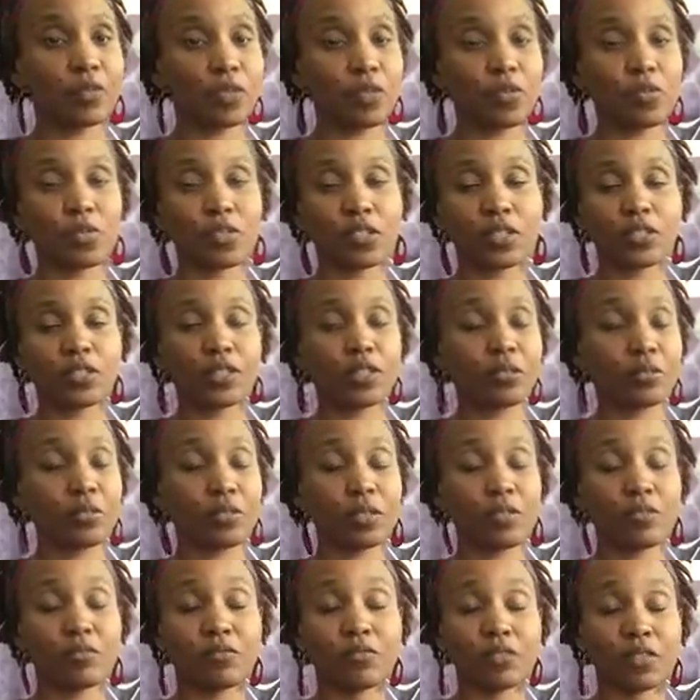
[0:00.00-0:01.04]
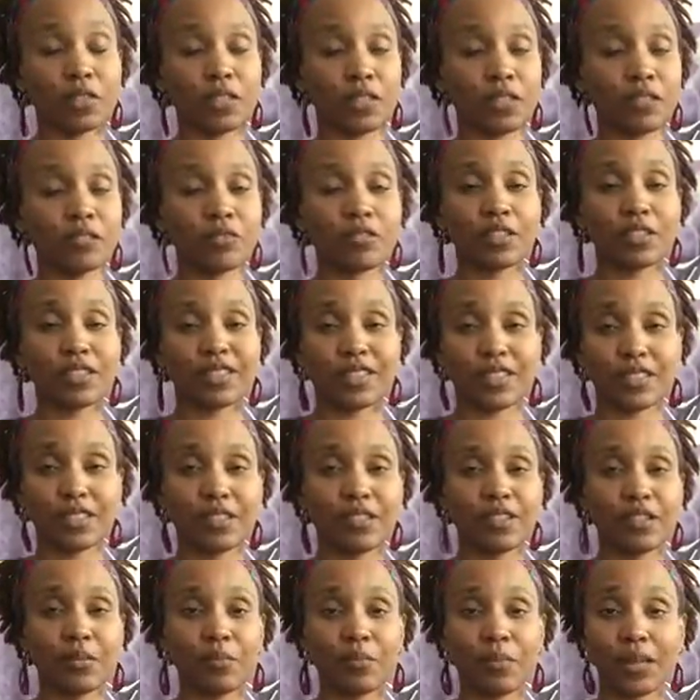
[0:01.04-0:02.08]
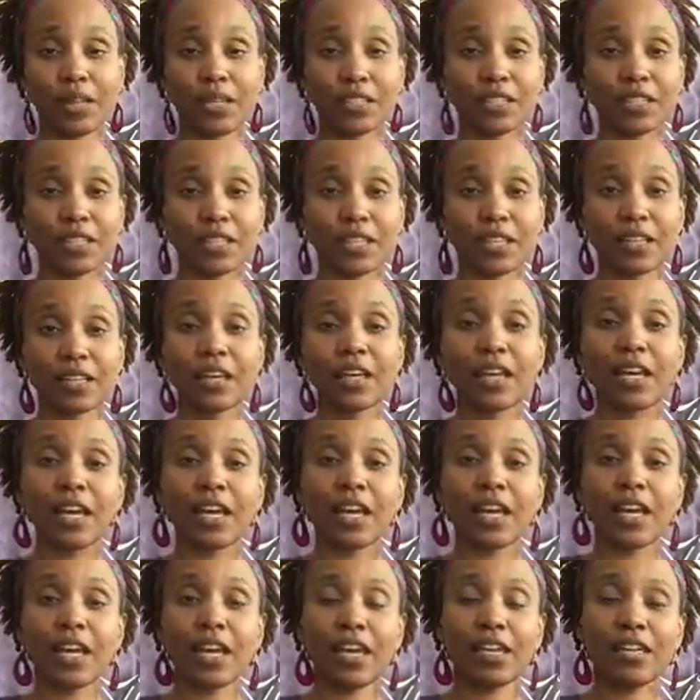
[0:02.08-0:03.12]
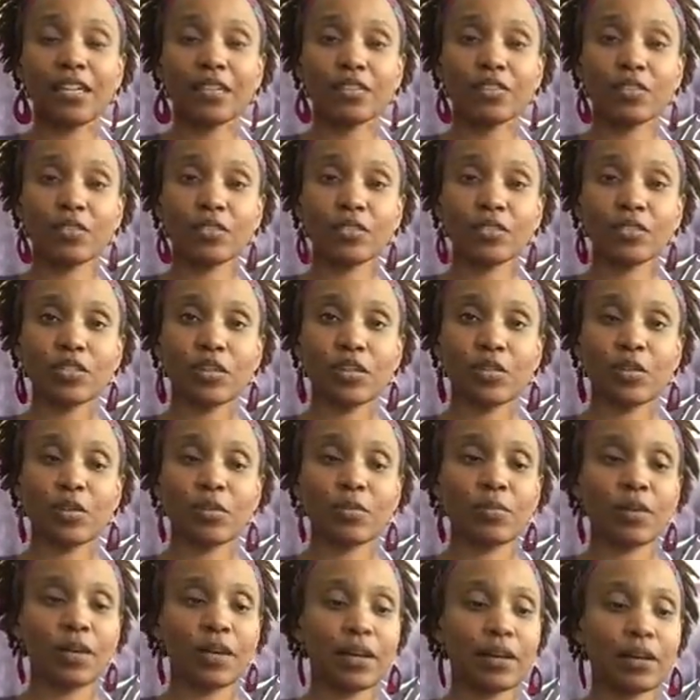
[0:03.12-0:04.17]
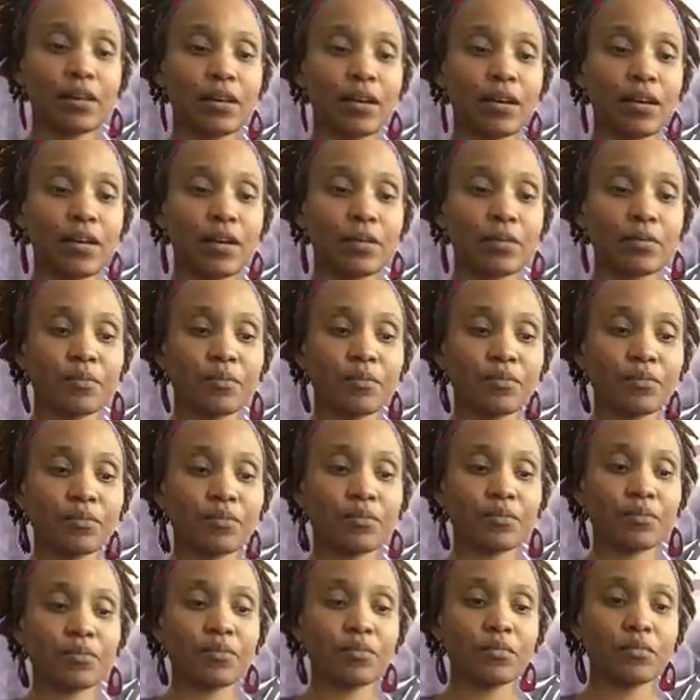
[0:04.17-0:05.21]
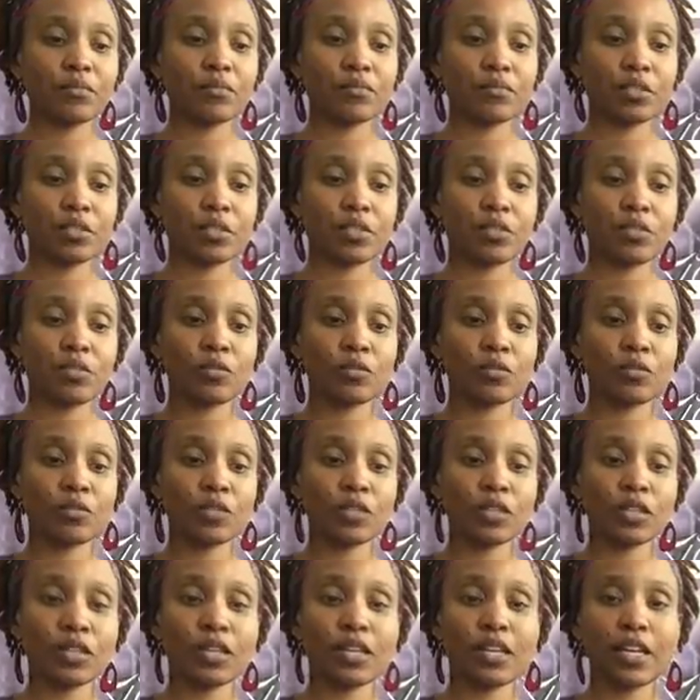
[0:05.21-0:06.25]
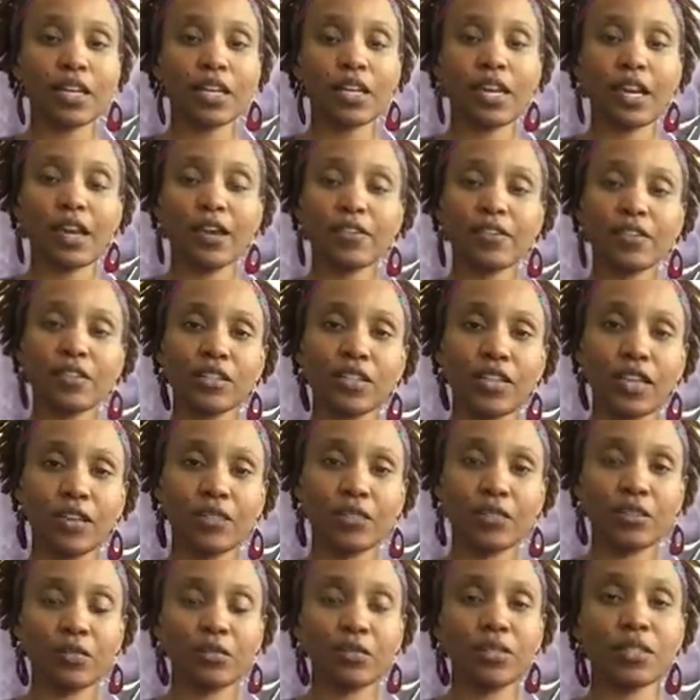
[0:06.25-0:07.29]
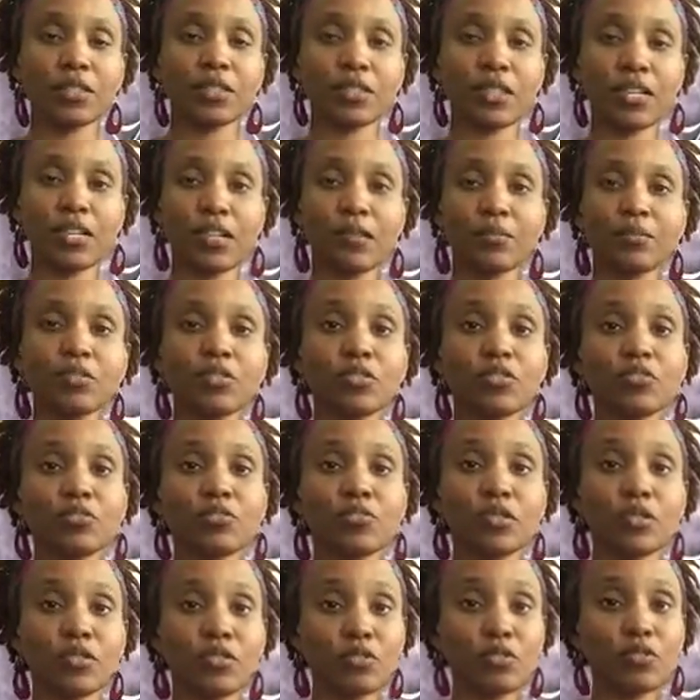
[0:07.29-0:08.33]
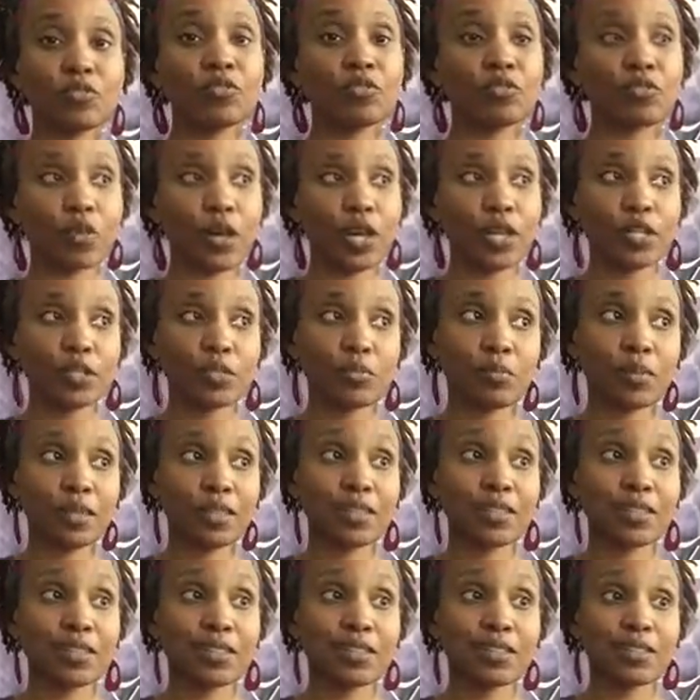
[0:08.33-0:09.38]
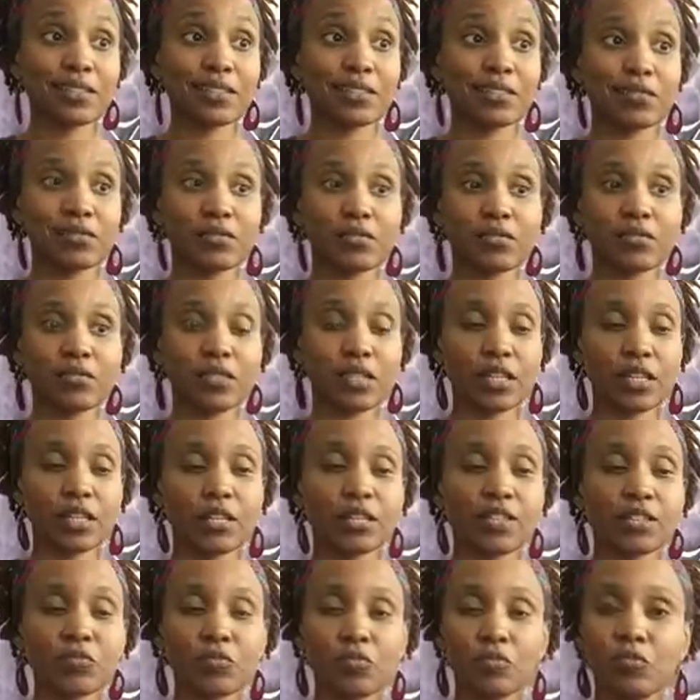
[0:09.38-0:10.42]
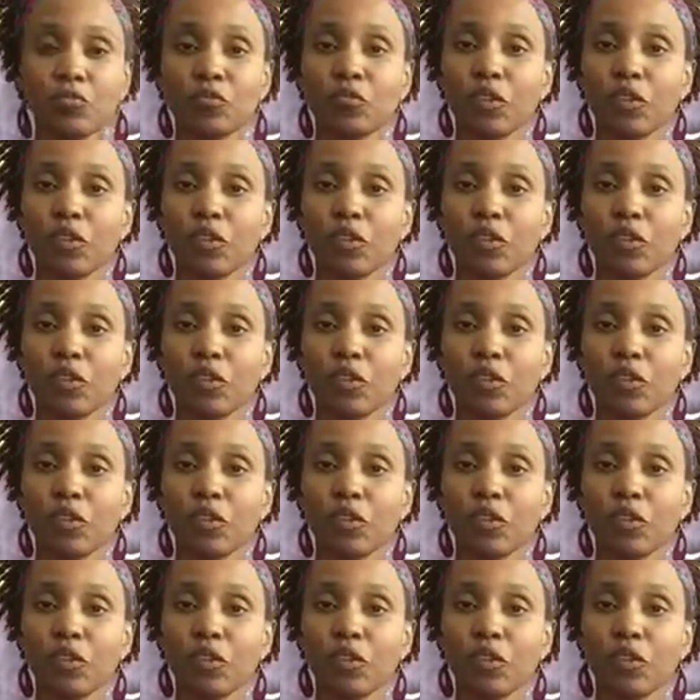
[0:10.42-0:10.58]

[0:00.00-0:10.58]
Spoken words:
Yoga can be really, really amazing. And it's also about, you know, looking at how your life can be set up to reduce stress, because things